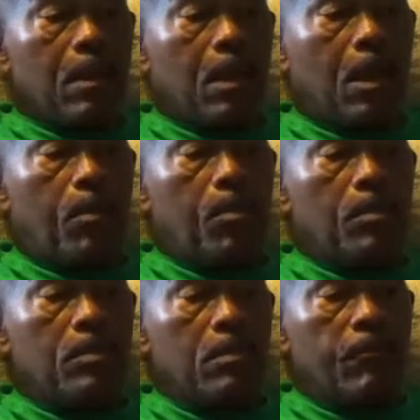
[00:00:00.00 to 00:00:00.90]

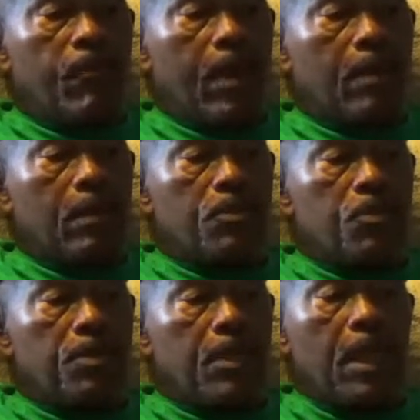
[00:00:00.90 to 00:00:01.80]
coupled to the fact that
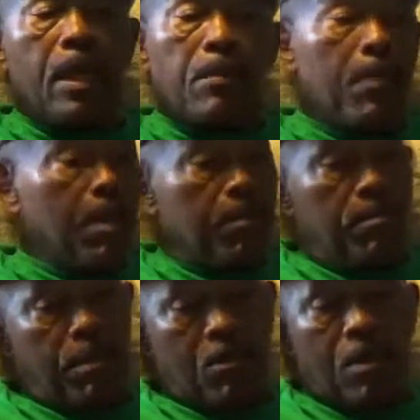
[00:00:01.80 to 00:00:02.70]
your head might be
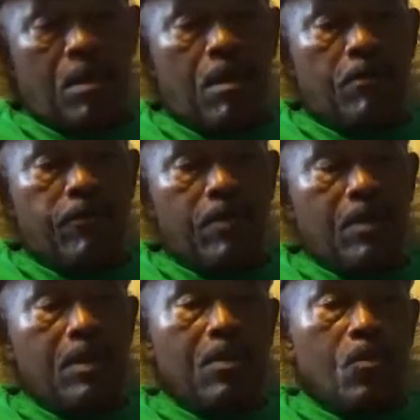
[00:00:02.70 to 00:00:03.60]
blowing off
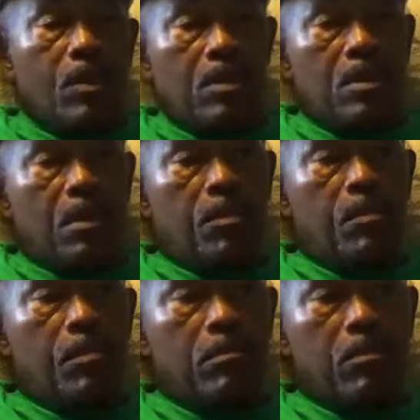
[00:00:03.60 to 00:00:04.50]
with a
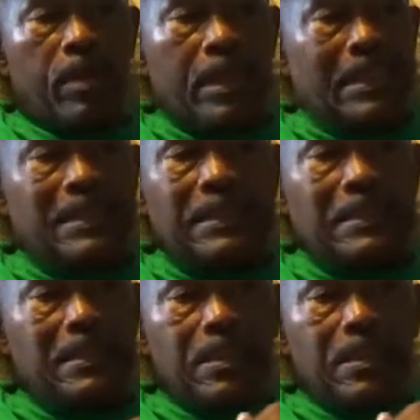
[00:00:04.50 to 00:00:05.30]
double-grained